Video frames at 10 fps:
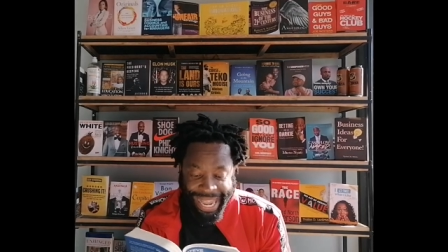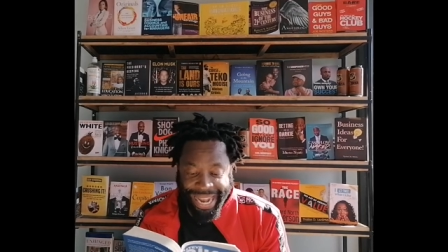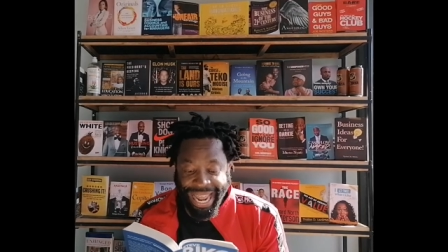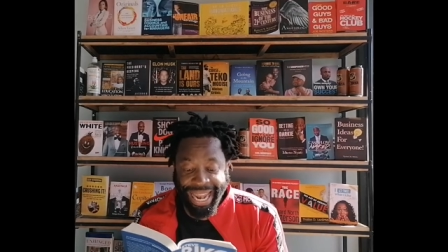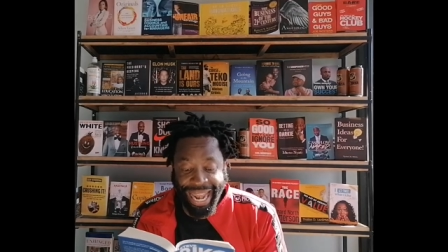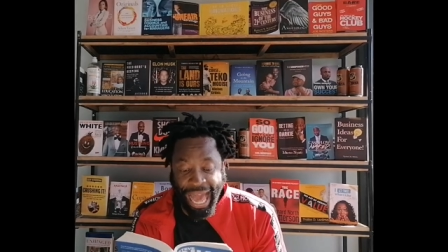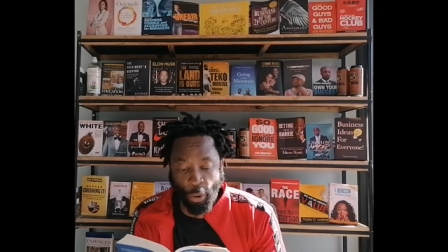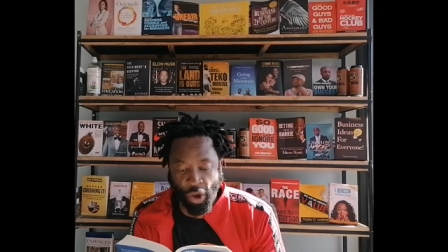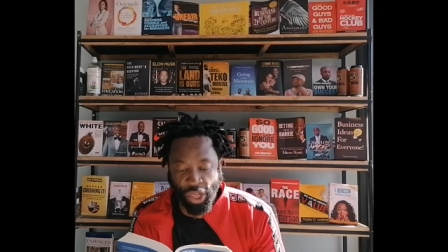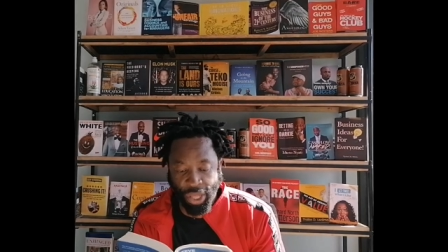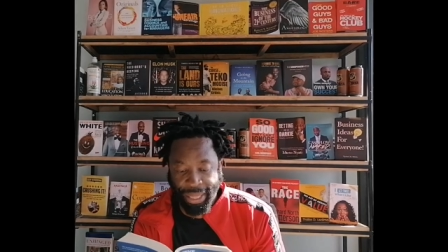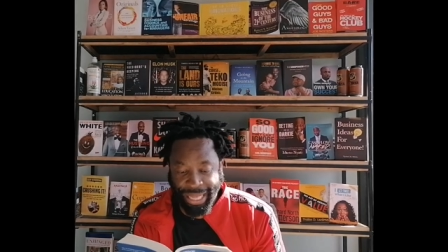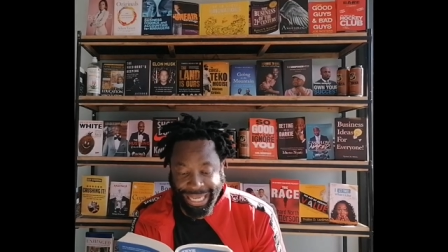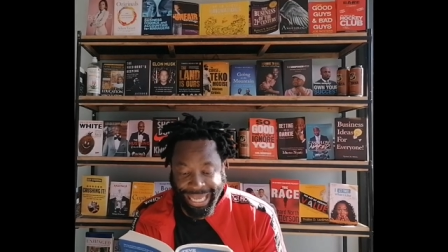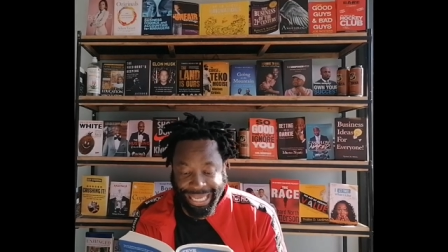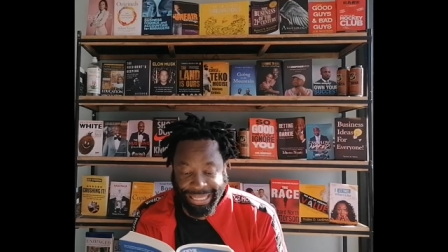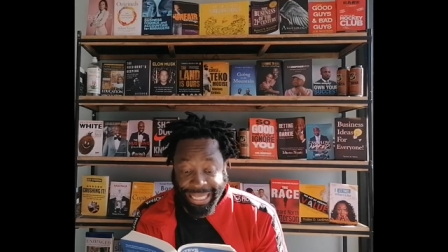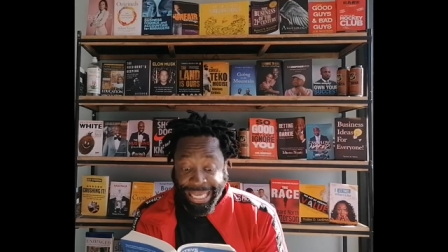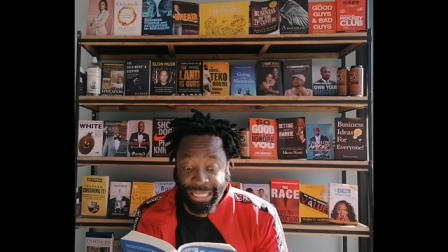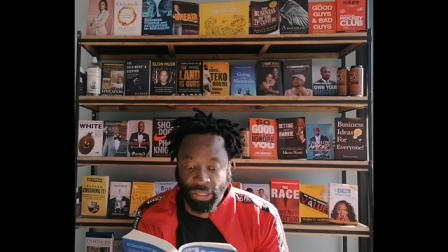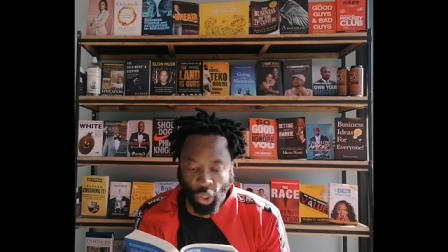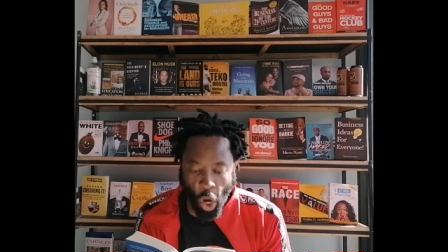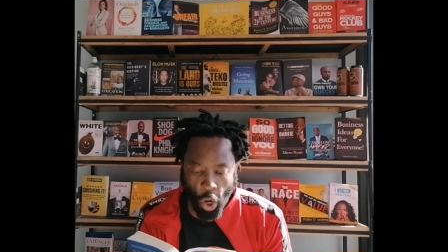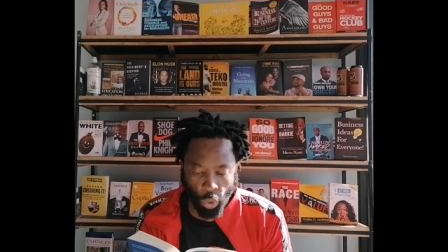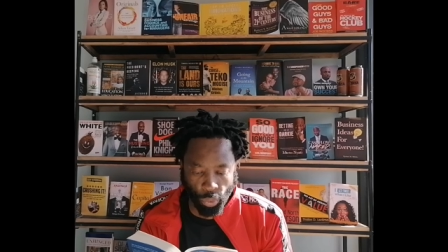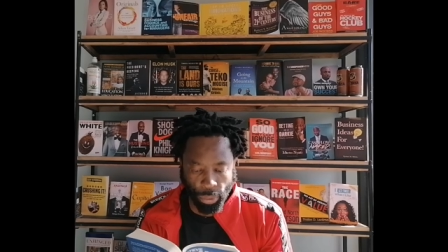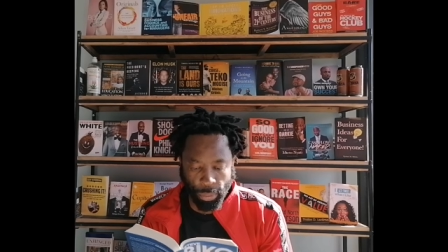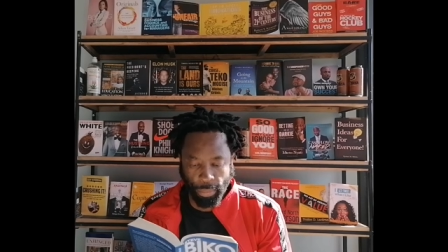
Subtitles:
in a language that is his own.